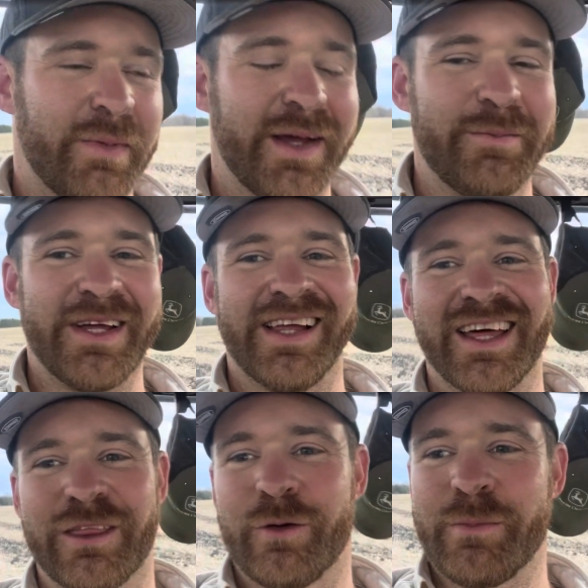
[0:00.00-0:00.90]
maybe like
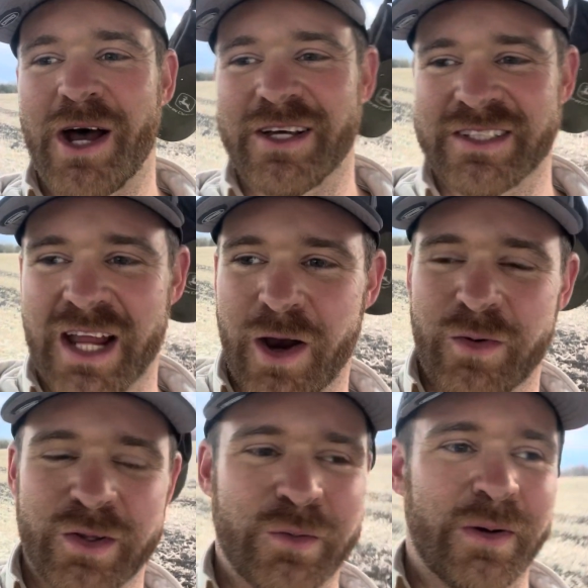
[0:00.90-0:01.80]
3 miles an
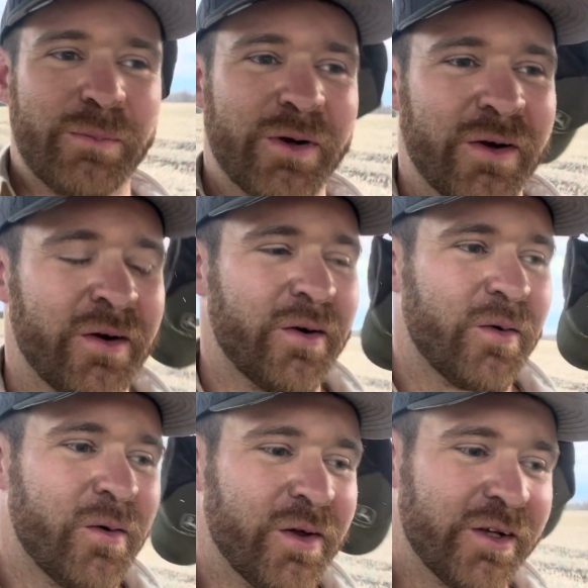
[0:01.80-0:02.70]
hour, the ripper
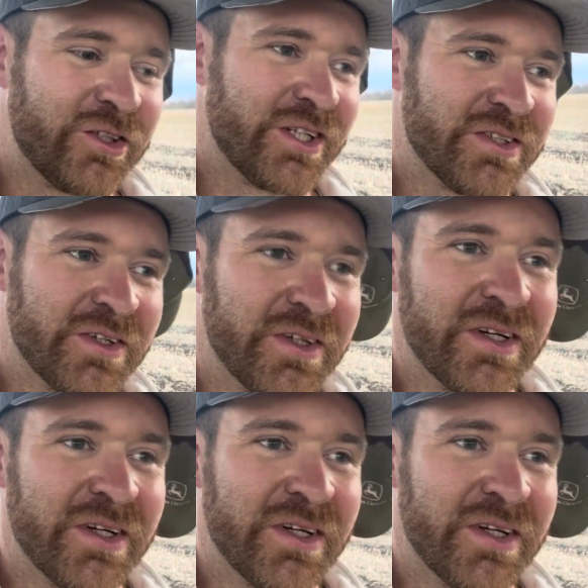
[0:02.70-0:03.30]
or the chisel,